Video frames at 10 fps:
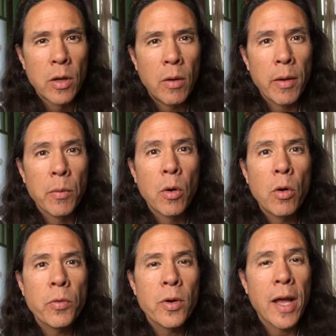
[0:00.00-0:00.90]
All right, we're
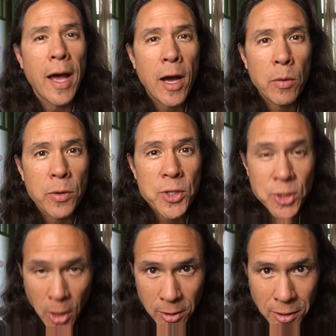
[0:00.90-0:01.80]
over an hour
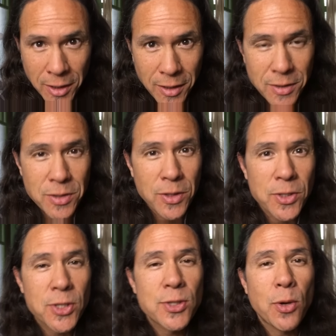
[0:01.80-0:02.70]
solidly into
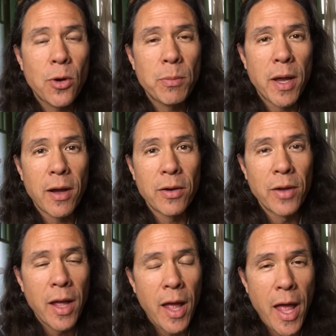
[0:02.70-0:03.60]
this storm now,
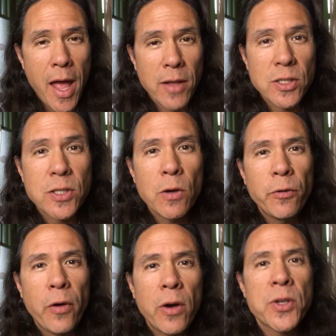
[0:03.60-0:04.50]
and so
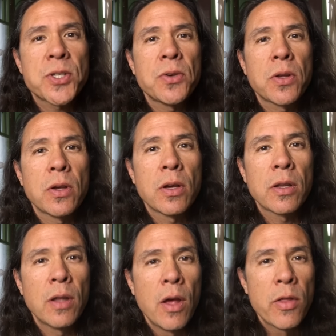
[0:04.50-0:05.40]
far so
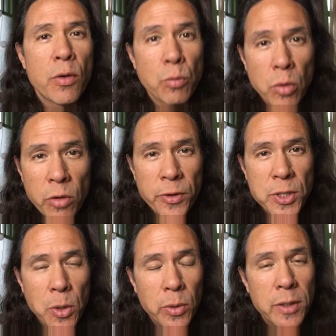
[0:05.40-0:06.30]
good. The roof is
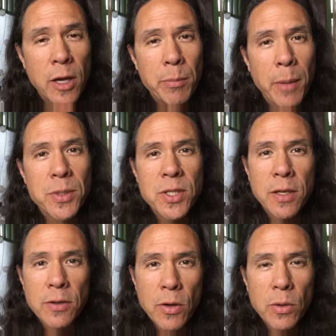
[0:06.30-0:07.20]
holding up. I'm
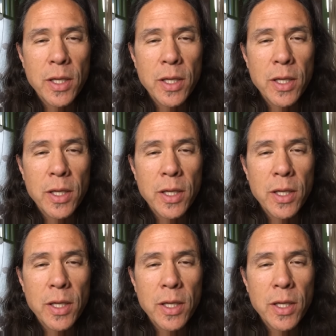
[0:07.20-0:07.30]
seeing no